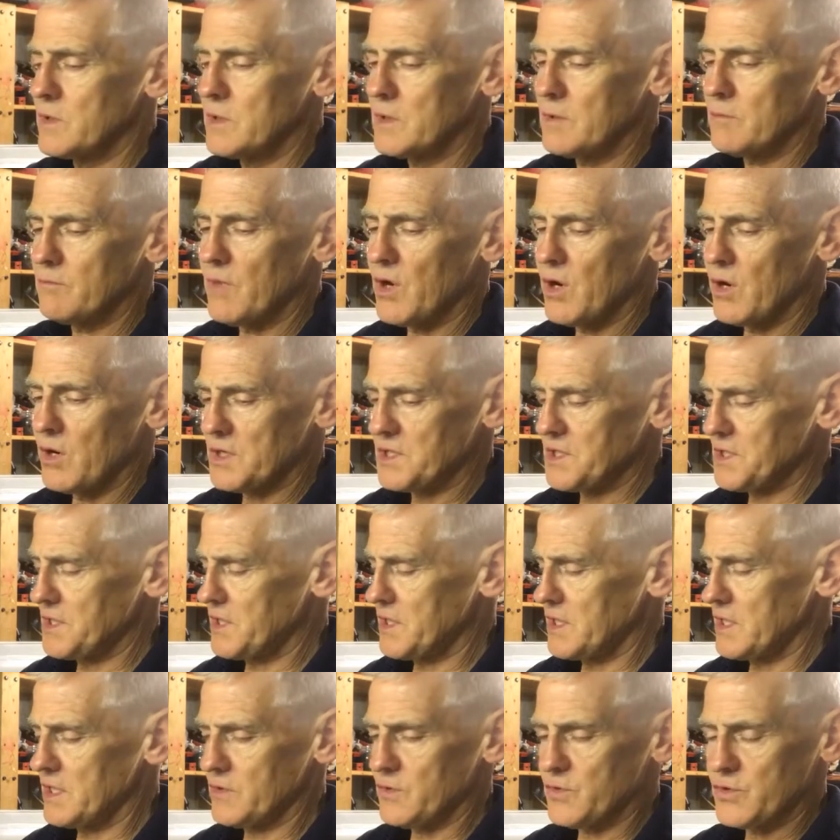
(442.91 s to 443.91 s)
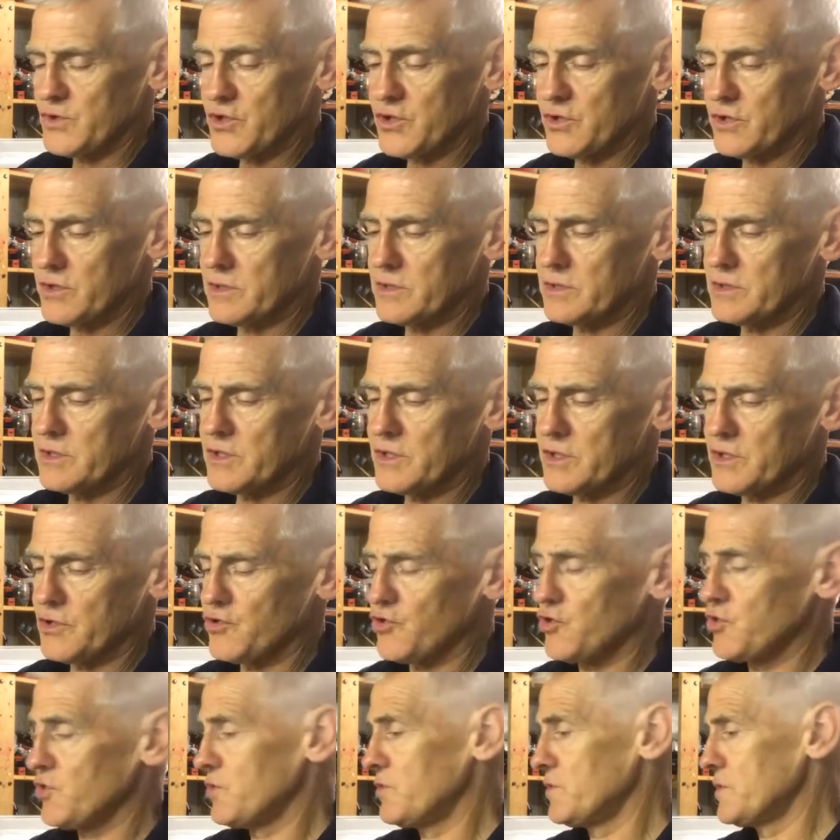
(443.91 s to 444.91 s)
marks in here which you can
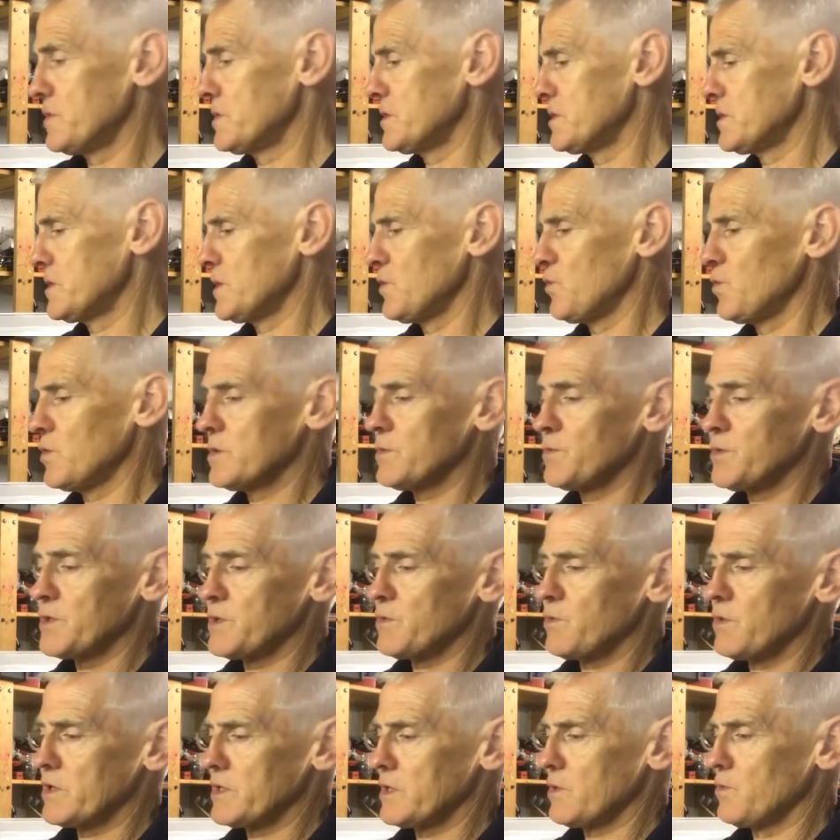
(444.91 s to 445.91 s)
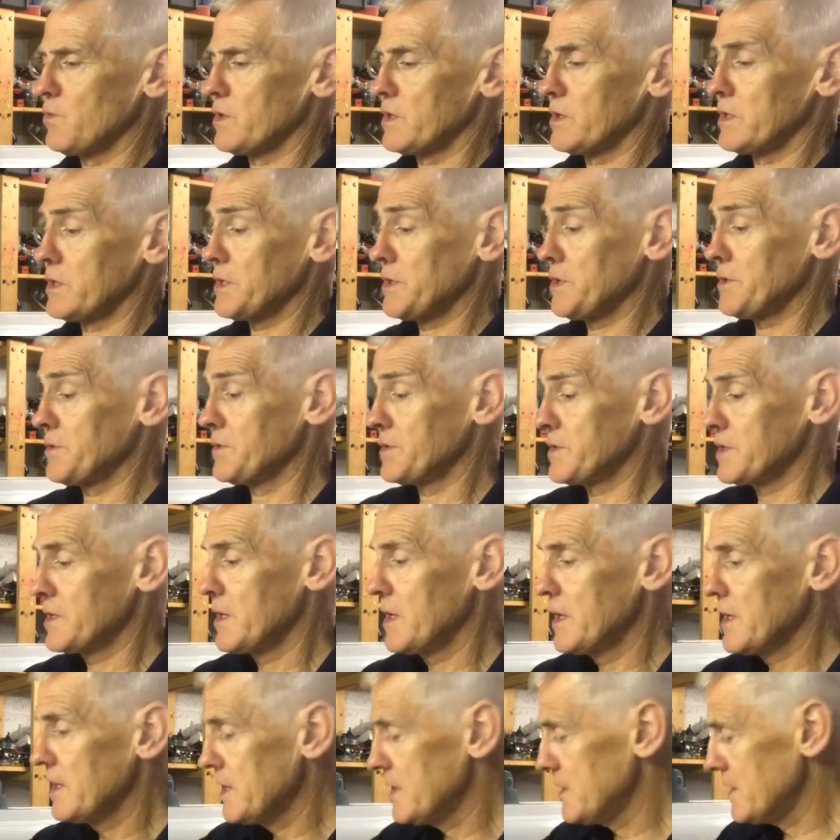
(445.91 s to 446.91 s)
choose and see which one you want to use.
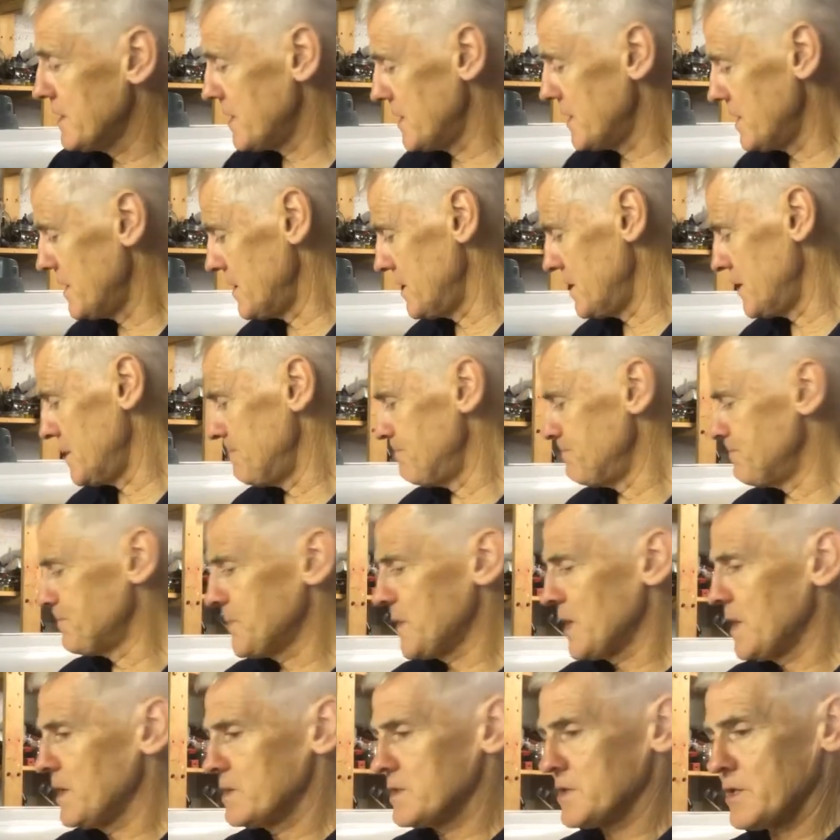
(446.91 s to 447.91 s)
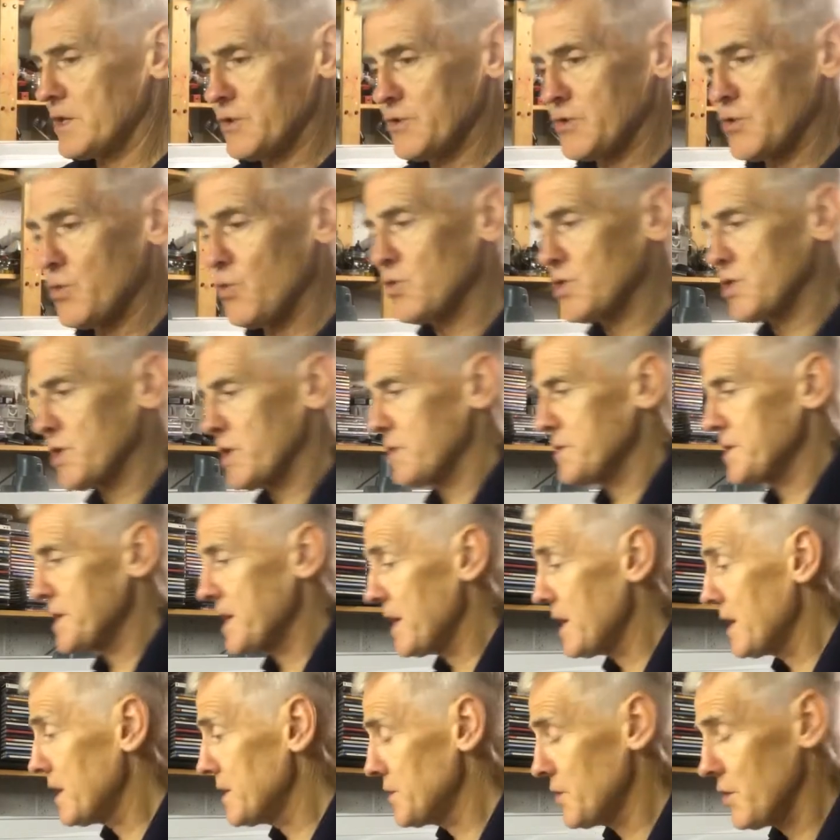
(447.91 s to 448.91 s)
So you also
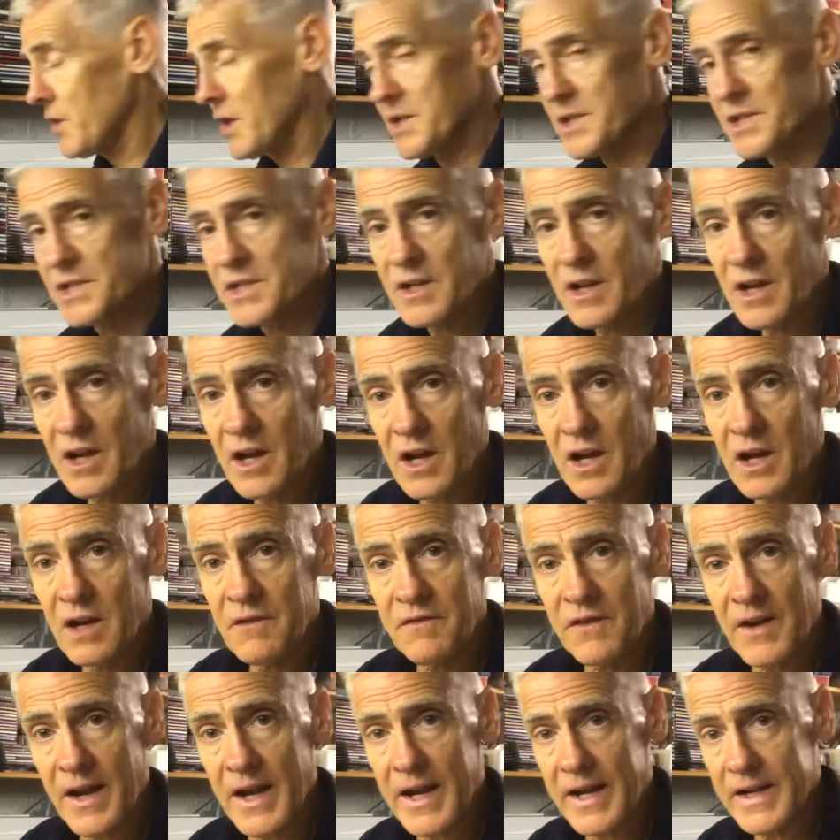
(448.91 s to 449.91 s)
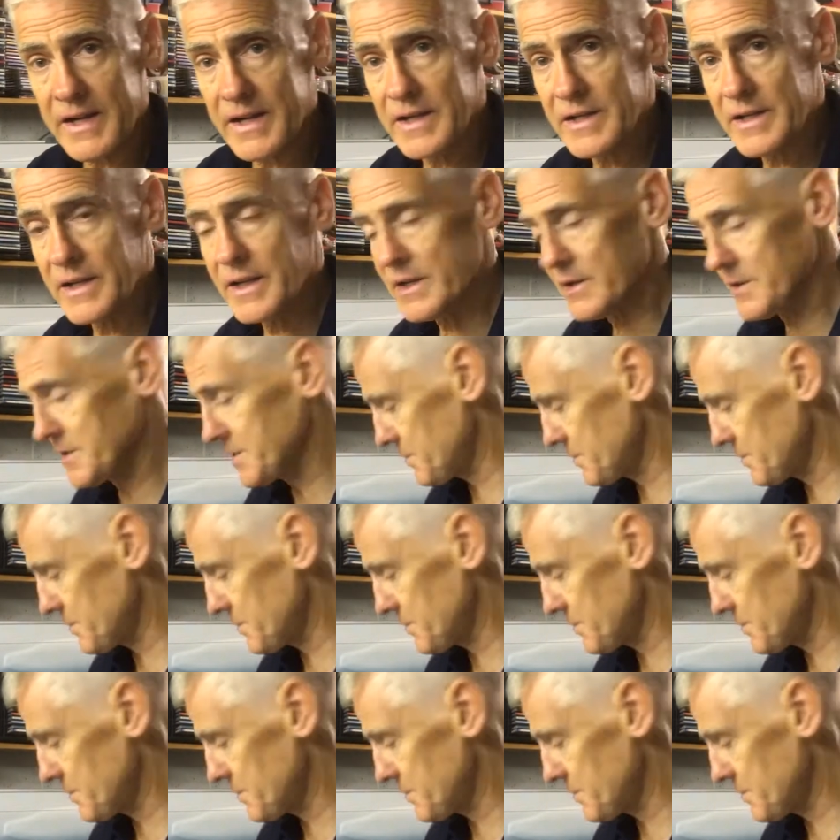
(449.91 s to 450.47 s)
get a nice flag in there as